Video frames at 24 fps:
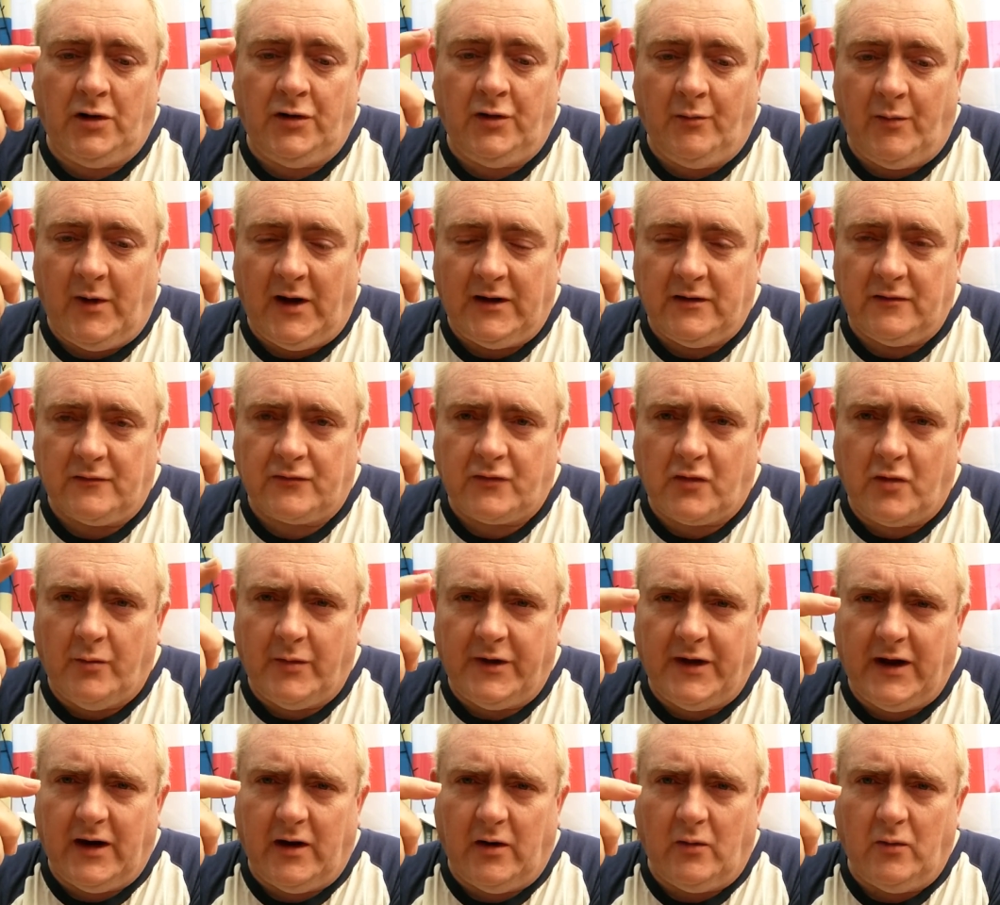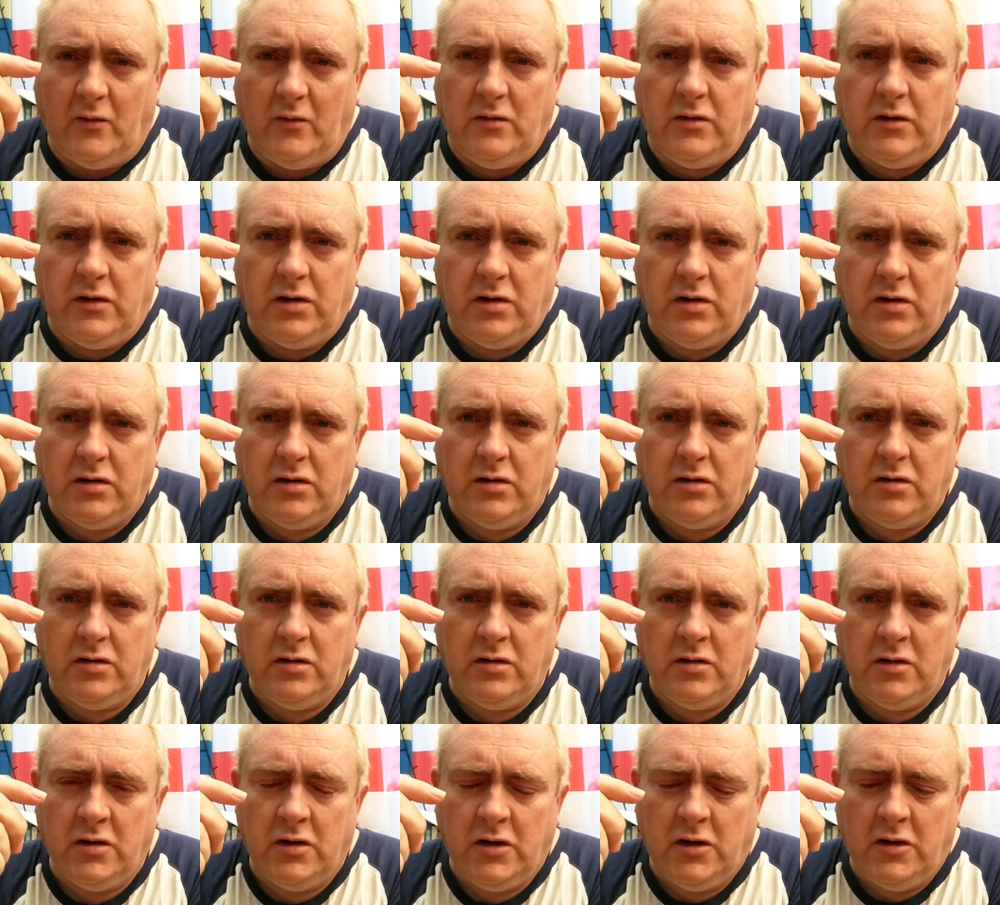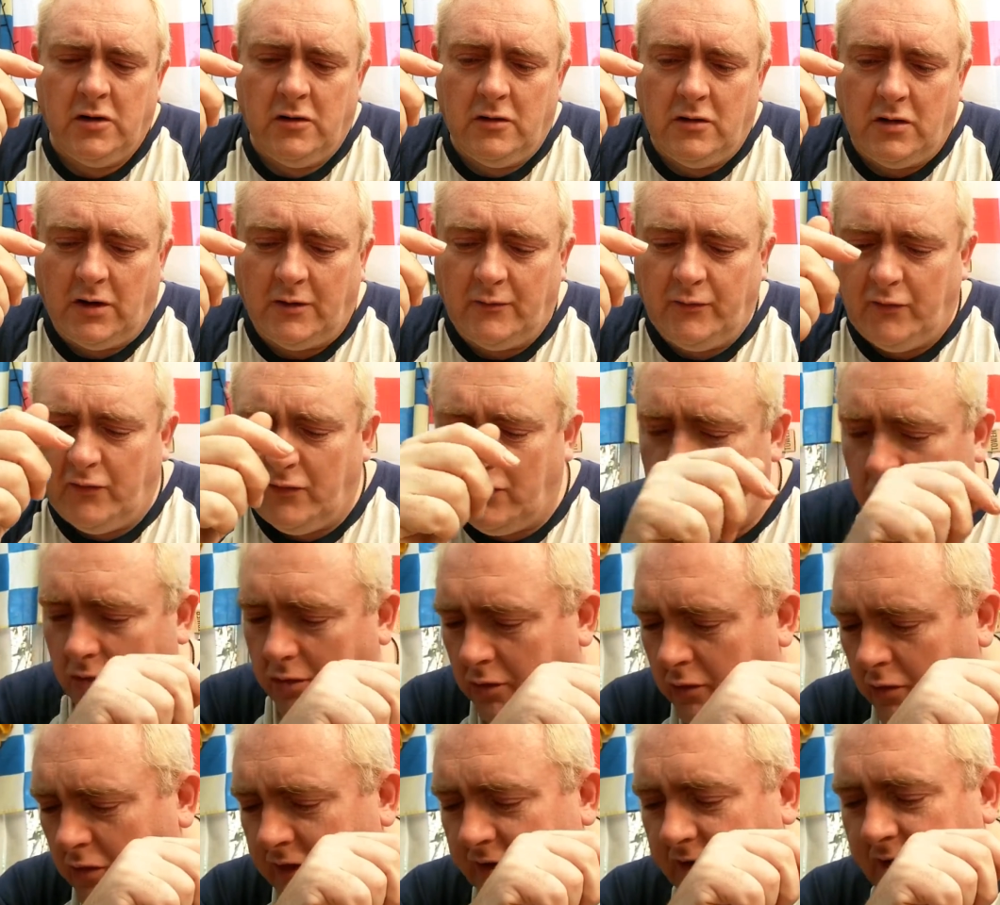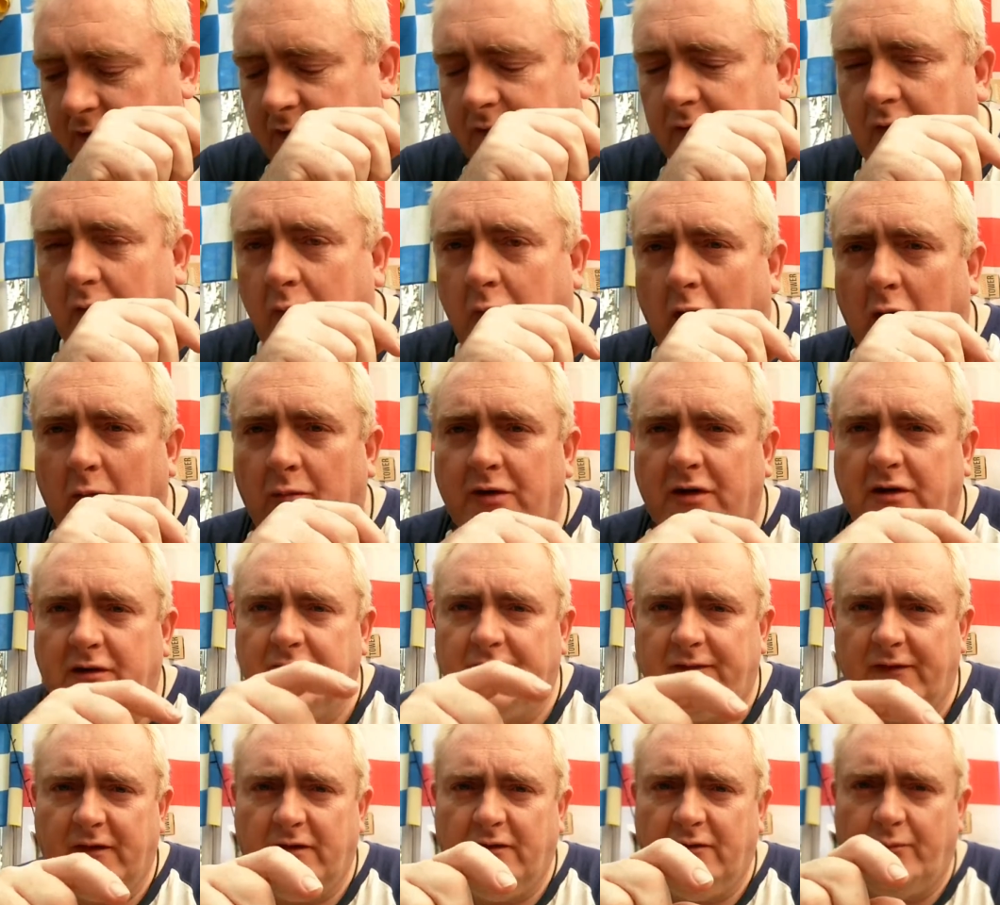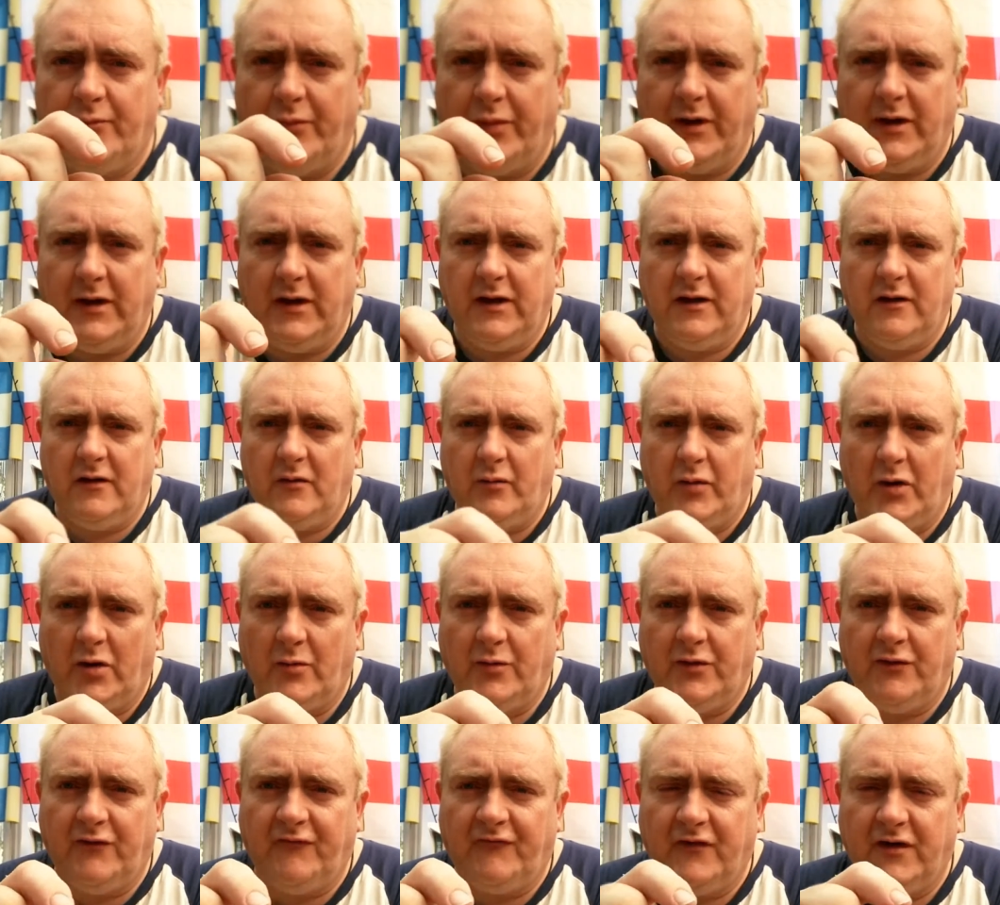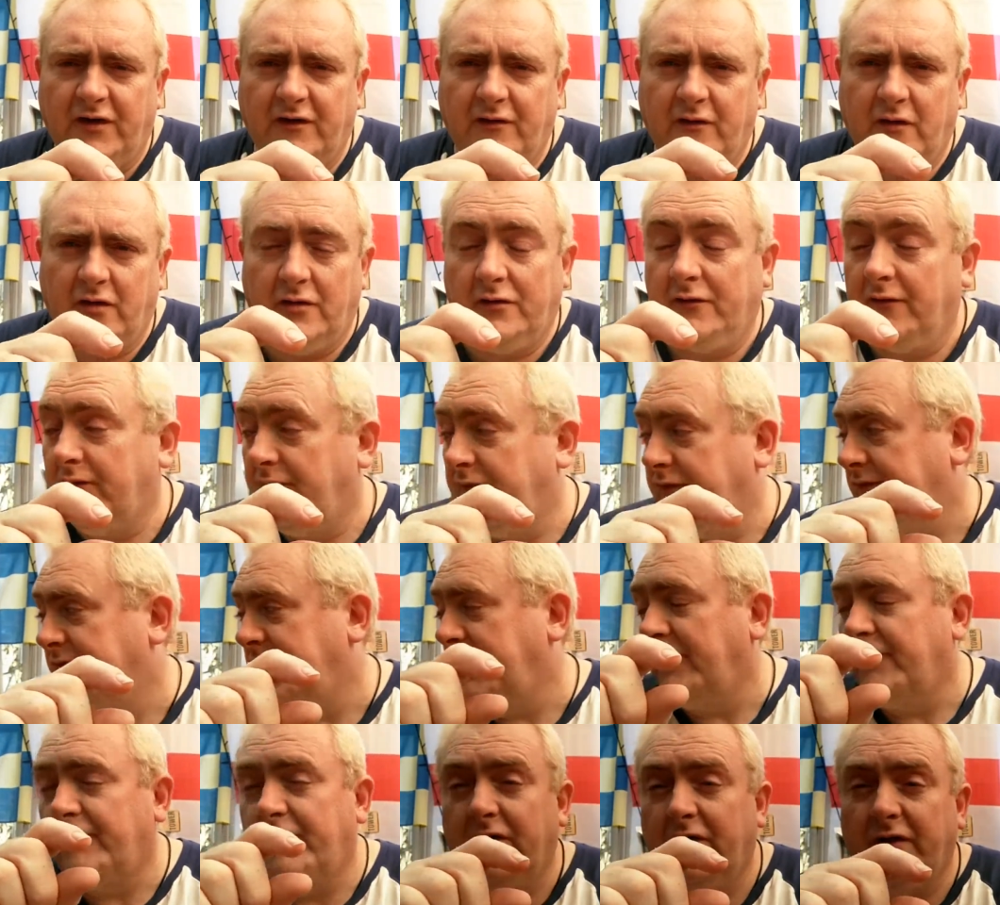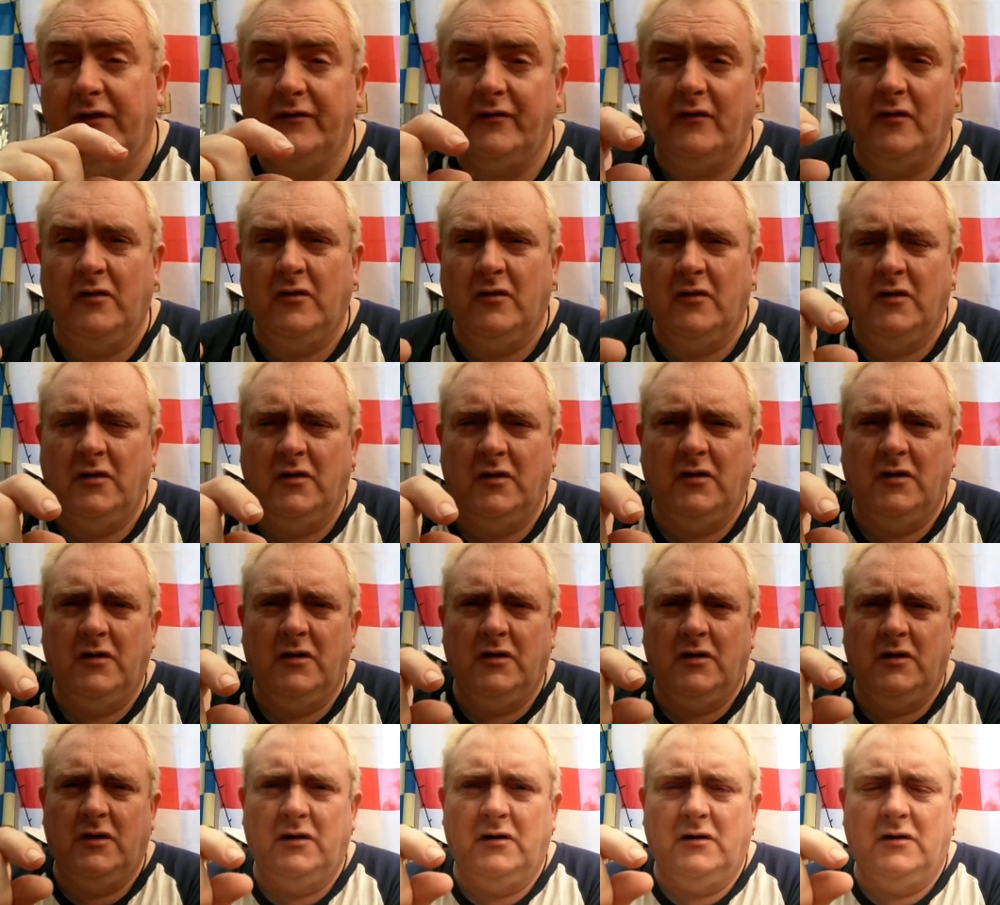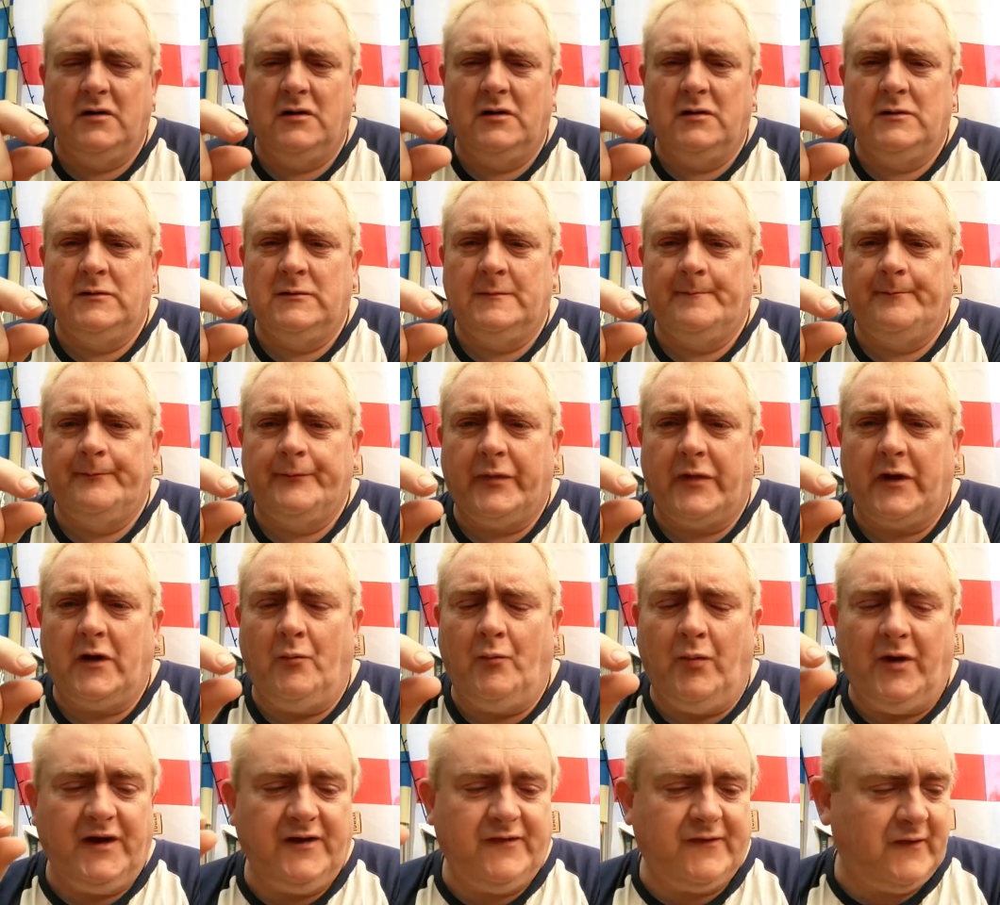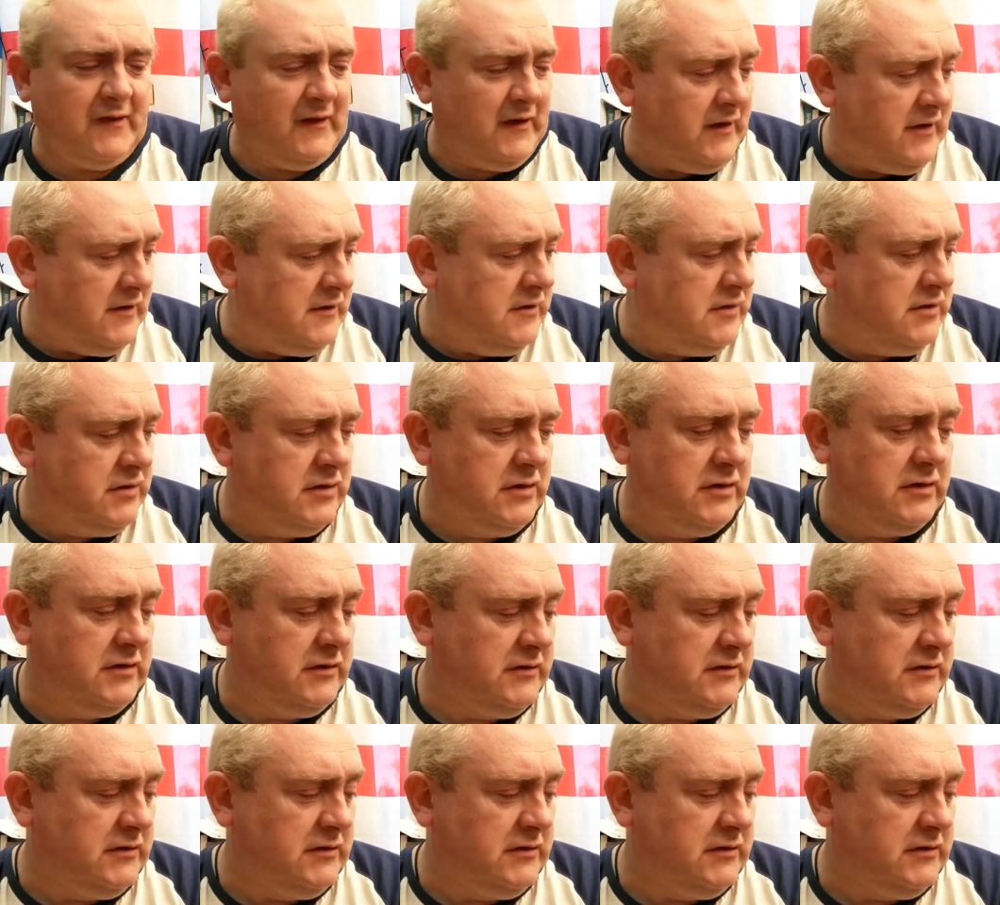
and the mild's coming out, I'm just looking into the bottom and I can see there's beer at the bottom of the fridge, chest freezer. And basically,